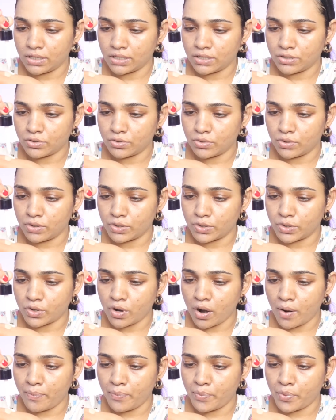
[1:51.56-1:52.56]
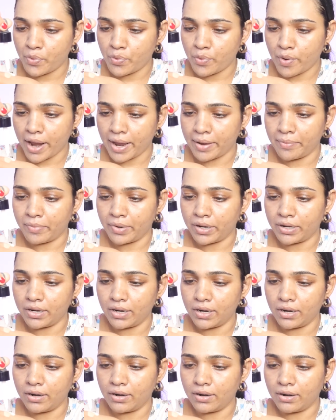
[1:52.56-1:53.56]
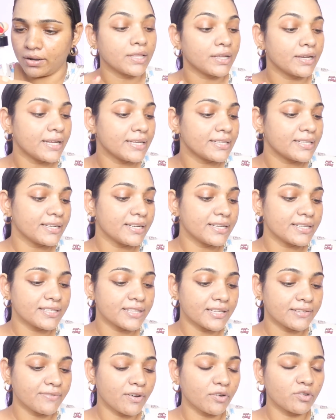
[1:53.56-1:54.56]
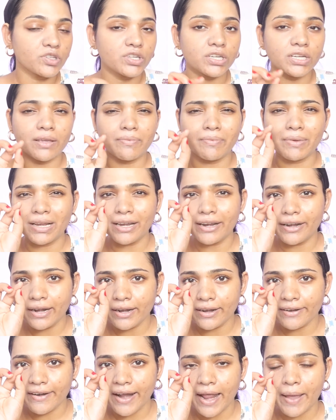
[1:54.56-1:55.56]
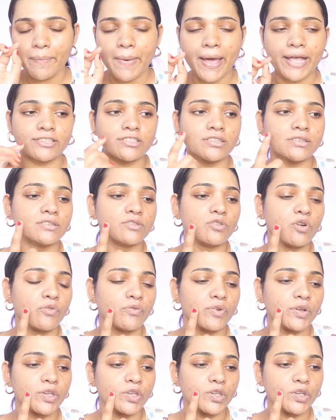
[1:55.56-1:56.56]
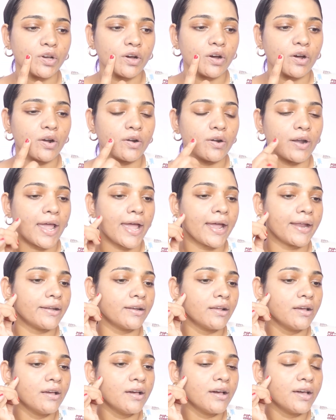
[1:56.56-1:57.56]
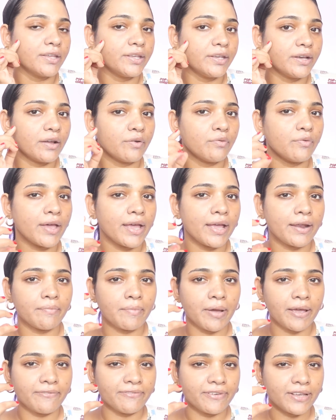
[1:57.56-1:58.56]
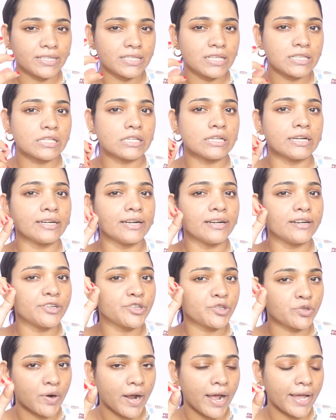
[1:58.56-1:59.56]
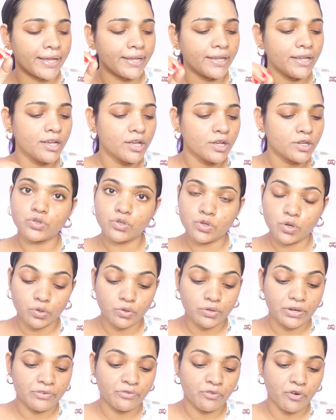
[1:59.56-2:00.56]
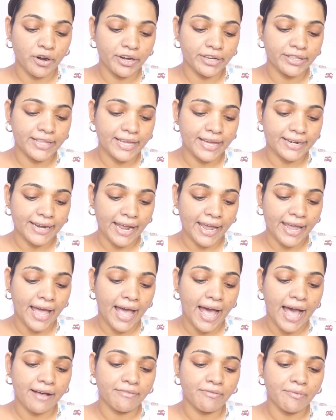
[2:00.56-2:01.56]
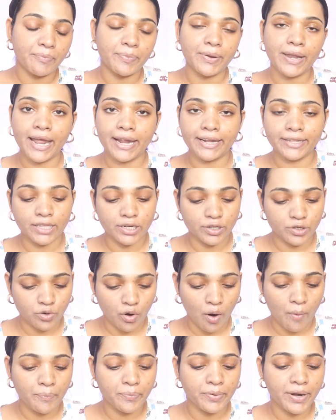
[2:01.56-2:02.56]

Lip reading: Control Drop Primer. The reason is this foundation gives me little dry patches over here and here where my face is little drying. So to avoid that, I have applied the drop